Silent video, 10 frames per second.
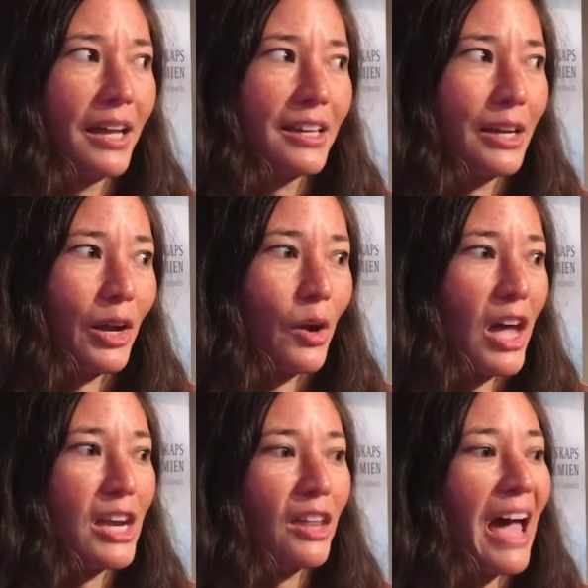you know,
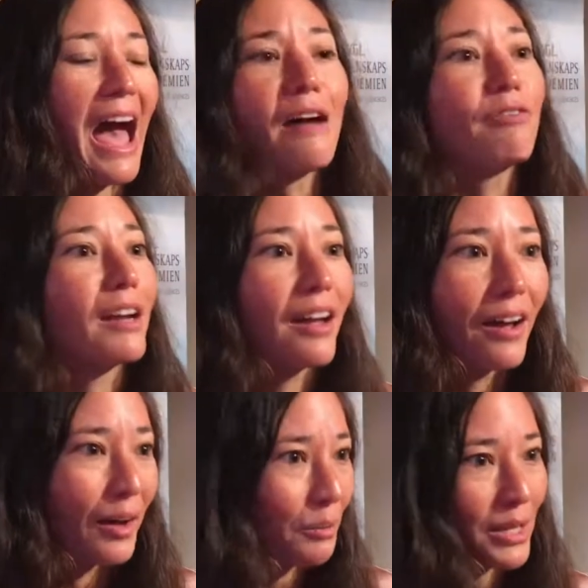another
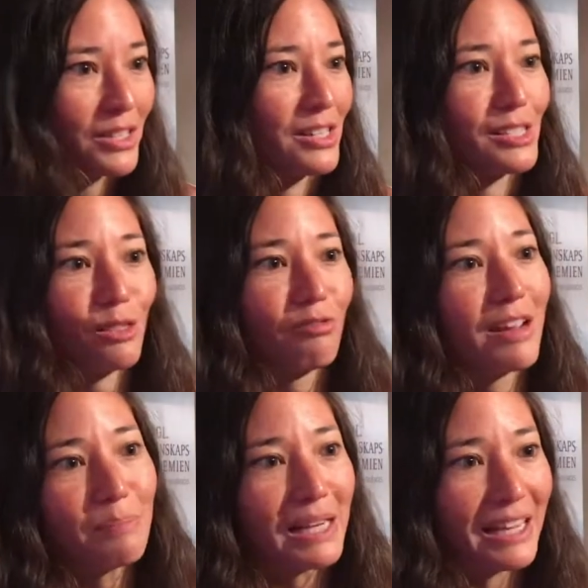Africa, which is
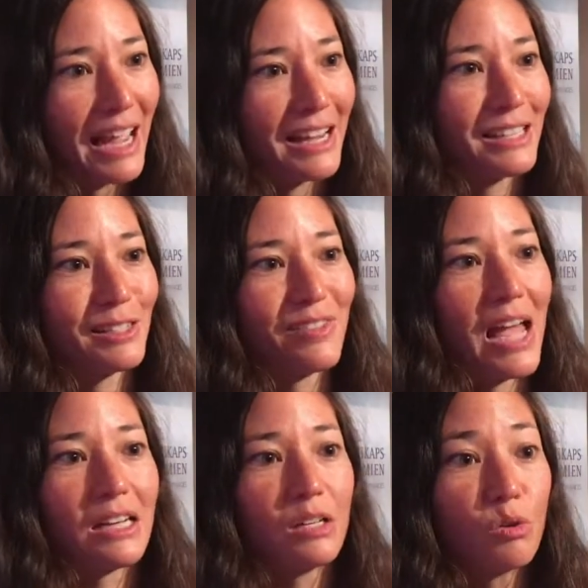3 billion hectares of
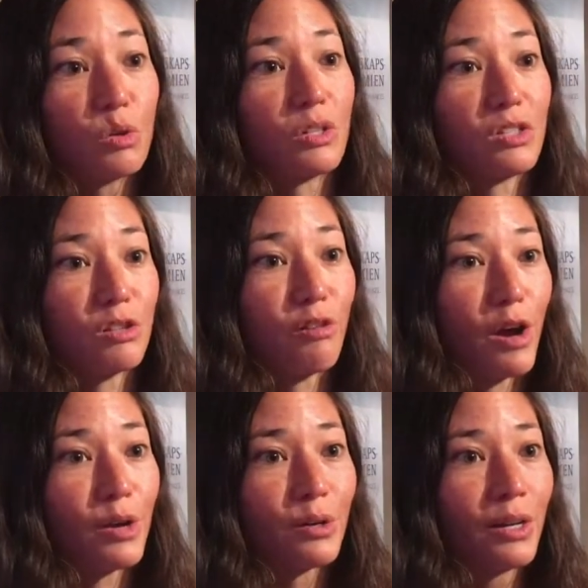land, in order to
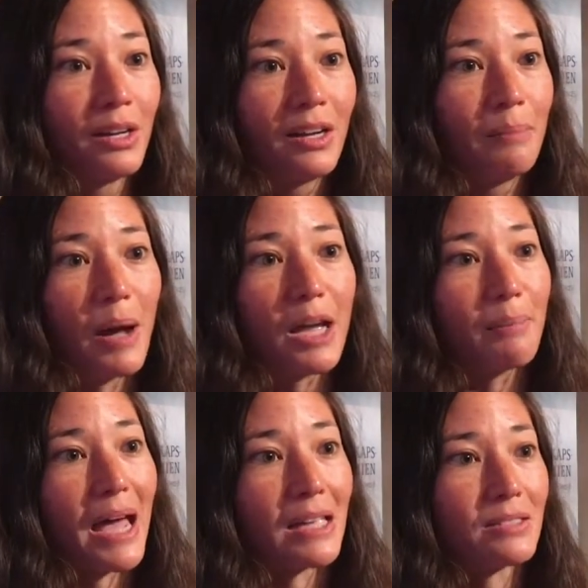grow
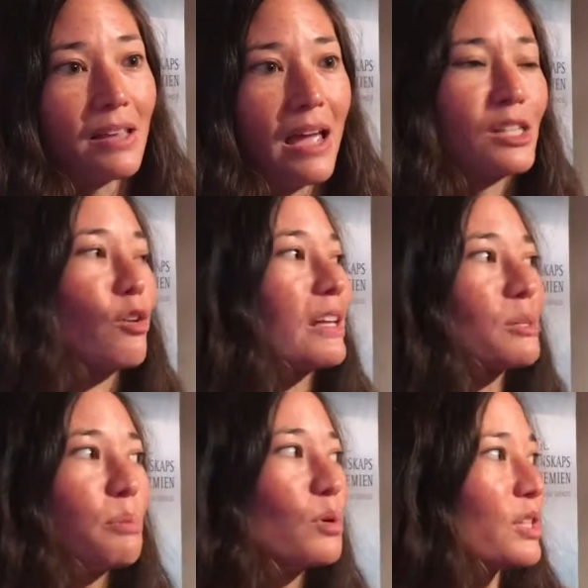biomass and
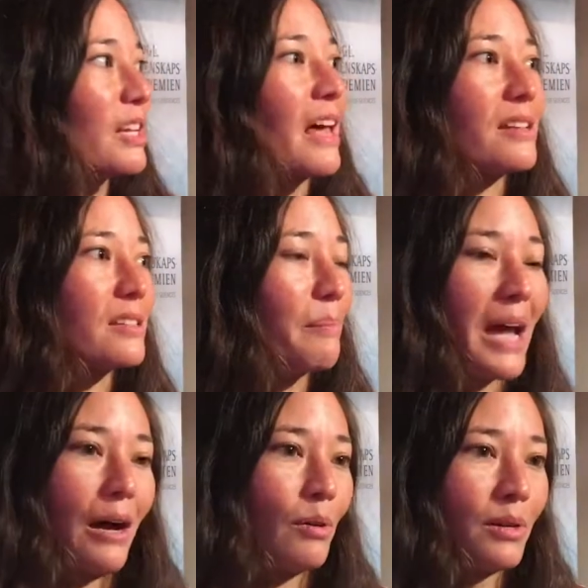transporting that
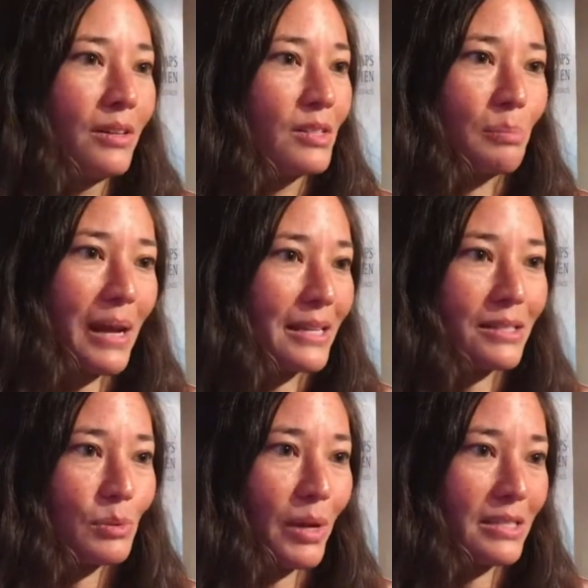somehow to
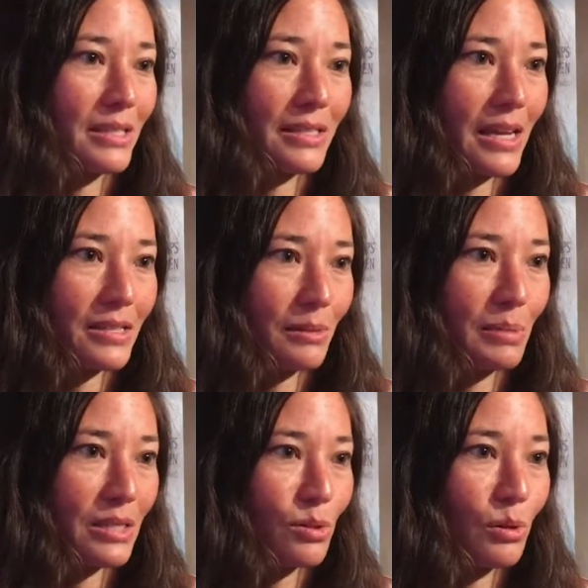places where CCS can
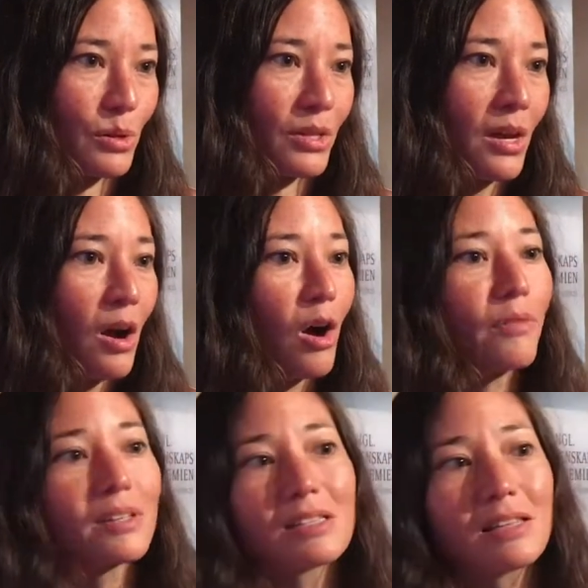be stored.
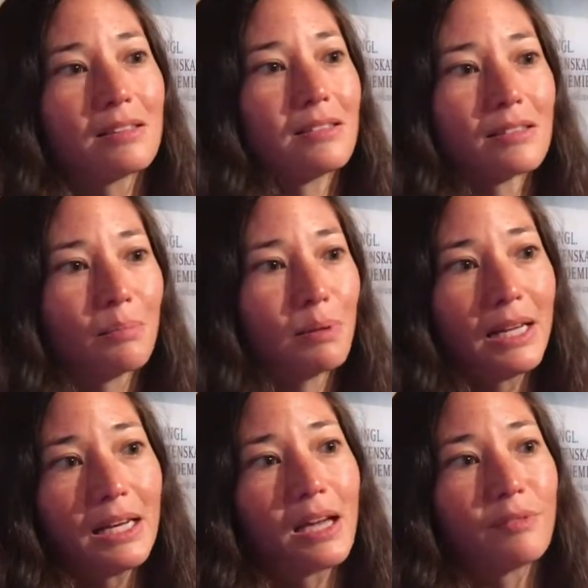Obviously, this is
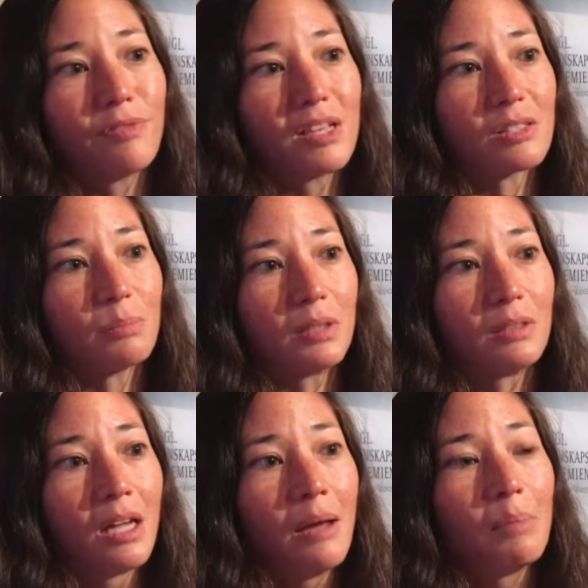completely unfeasible,
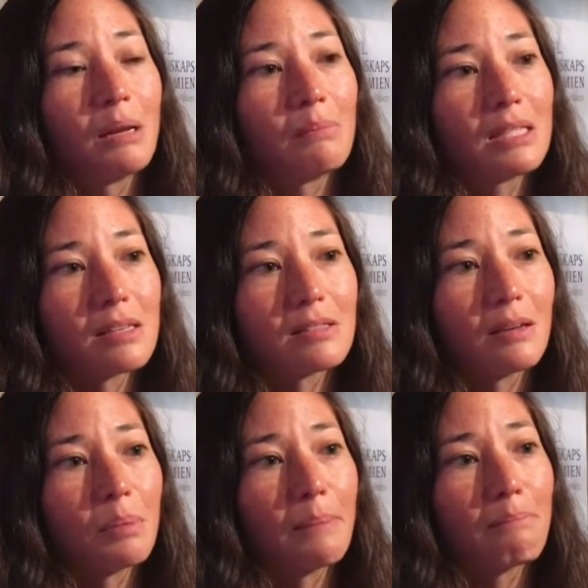but it means there's
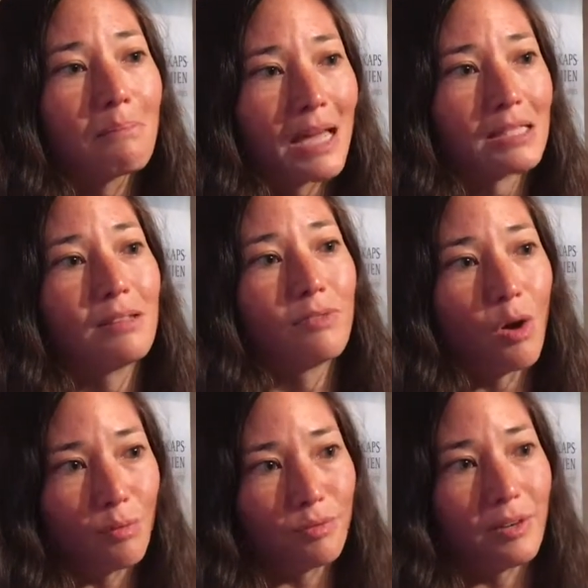going to be a massive
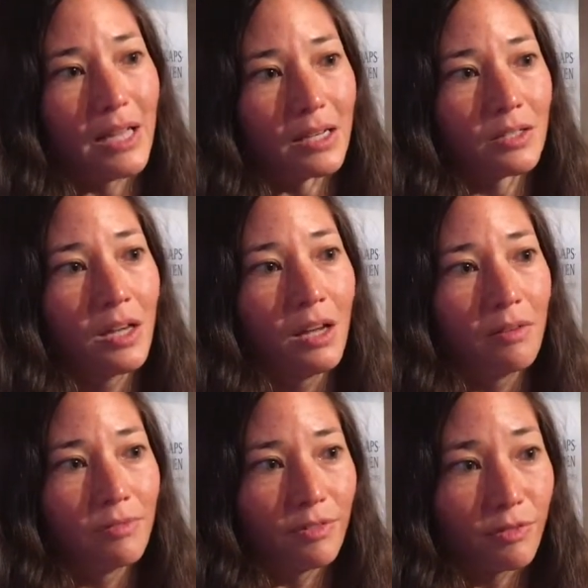conflict
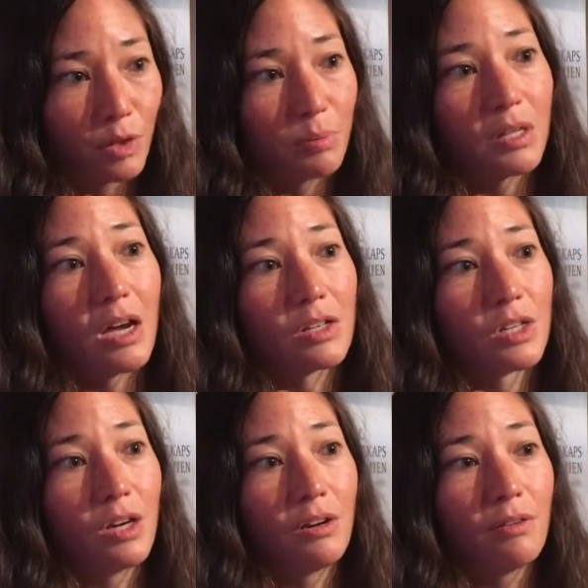for food
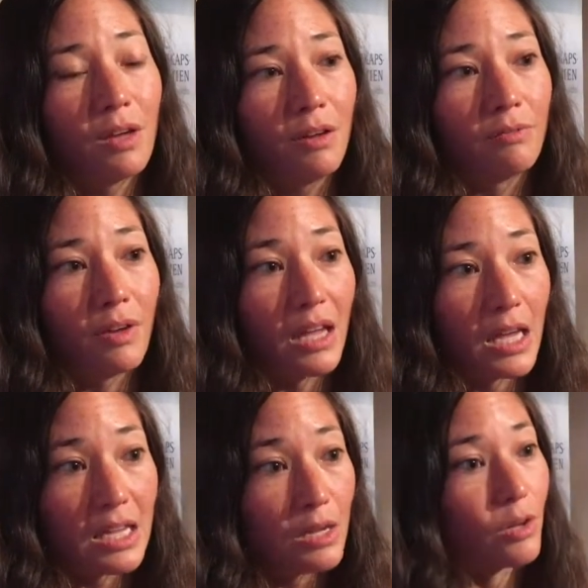production, for
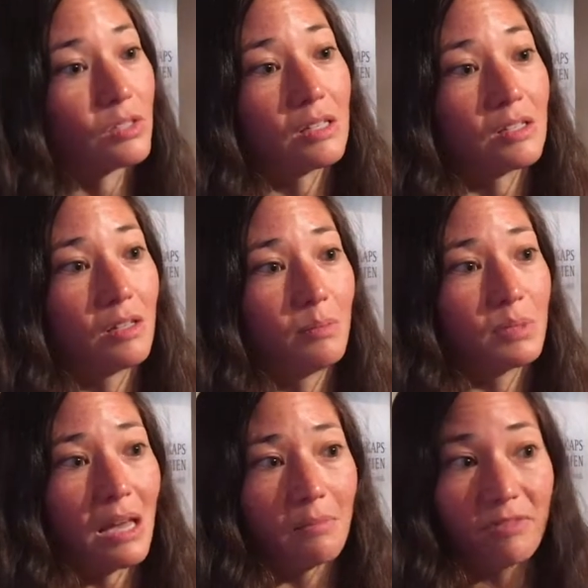ecosystems,
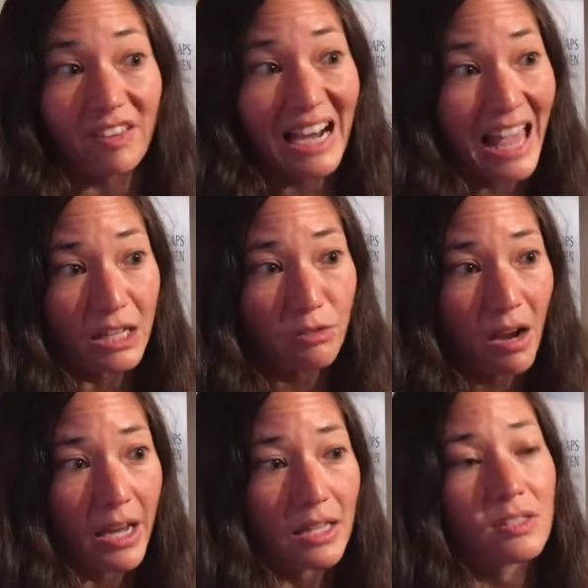and for land
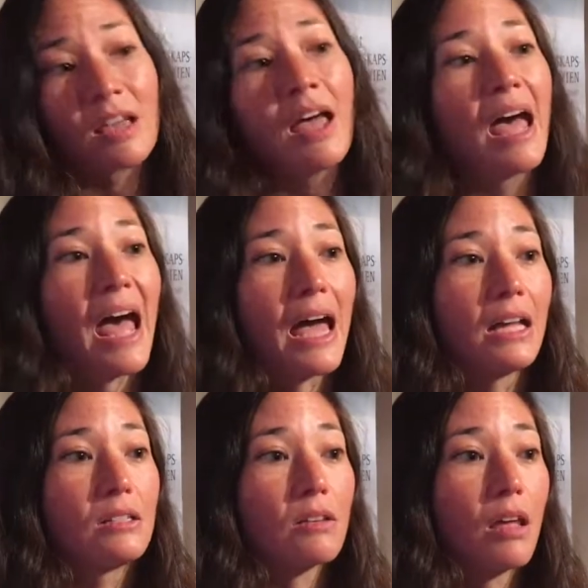rights.
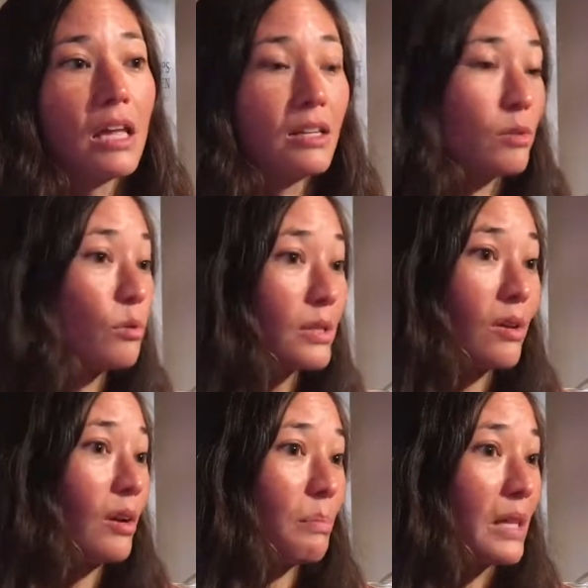And it is always
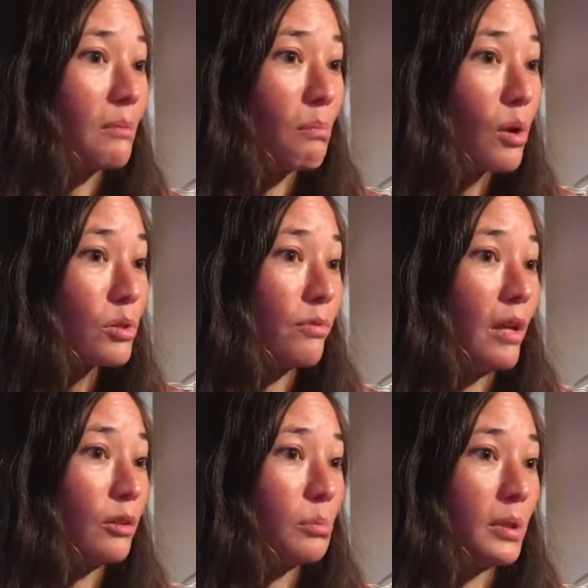going to be the most
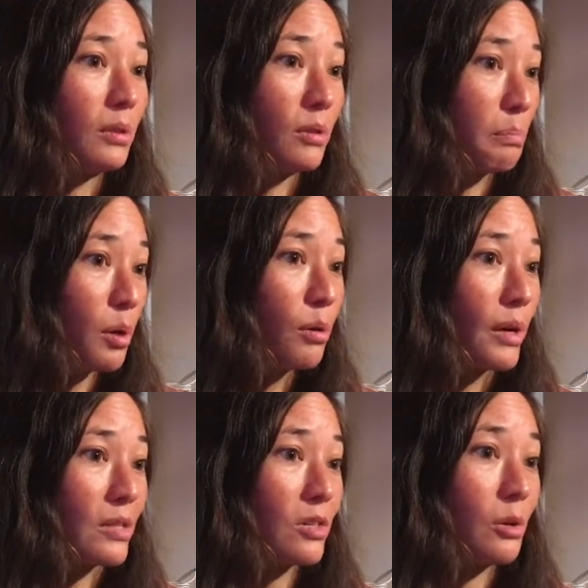vulnerable, the
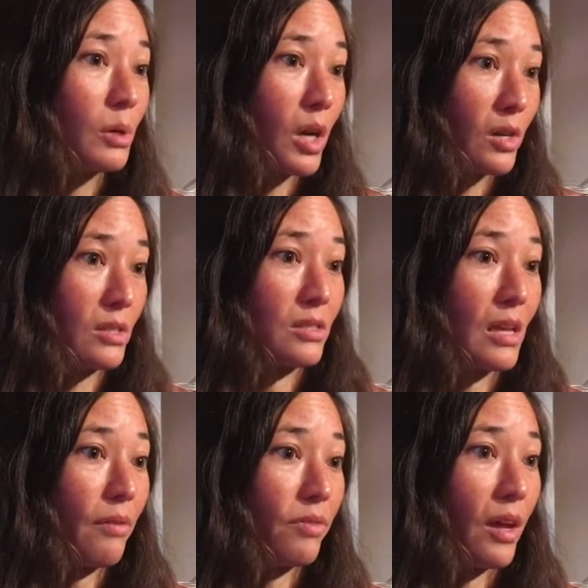poorest, who are going to
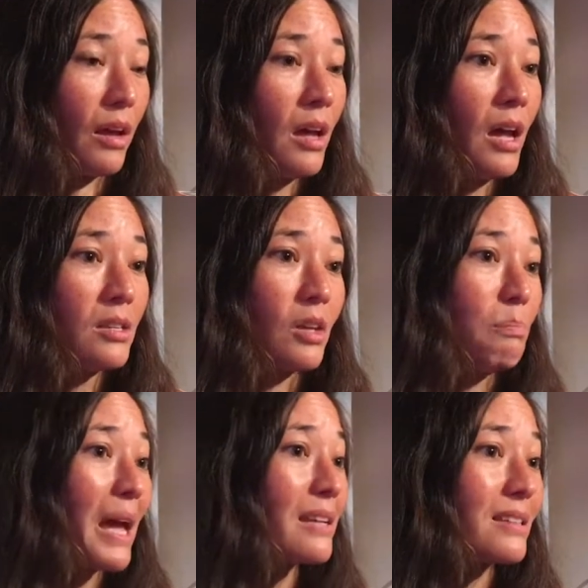suffer. So
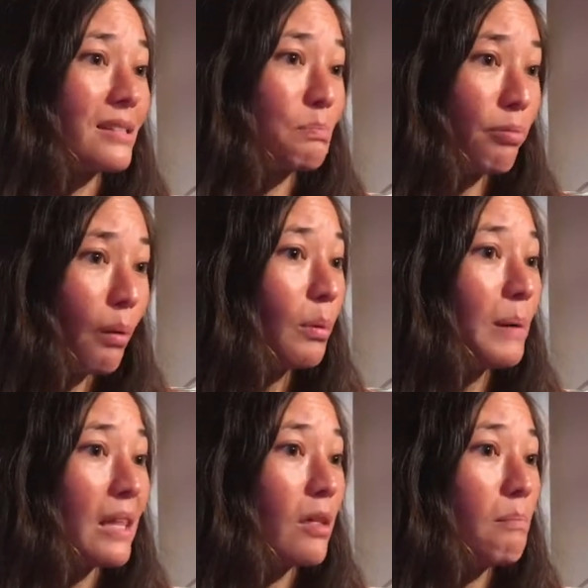BECCS is
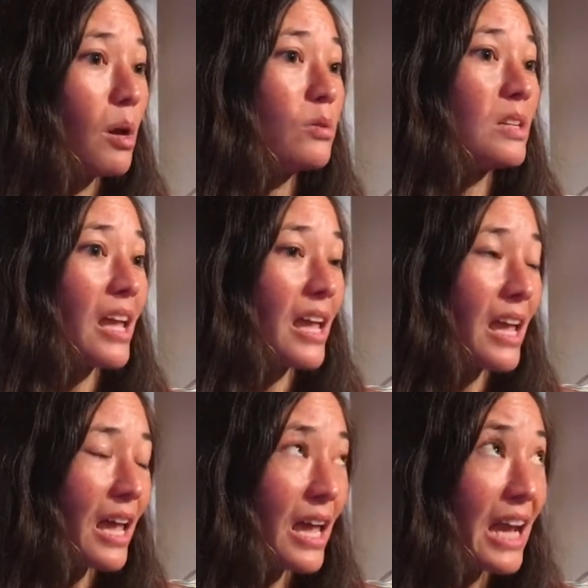probably the most
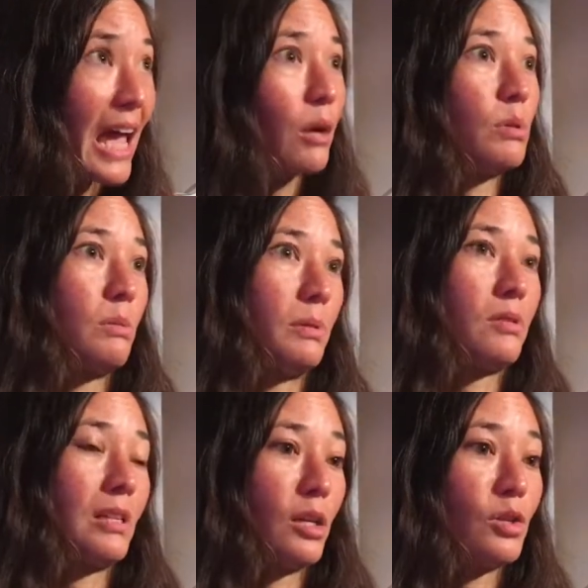inequitable
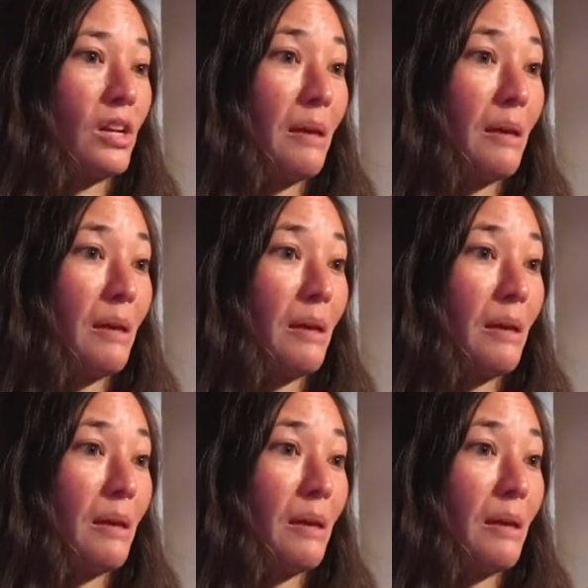solution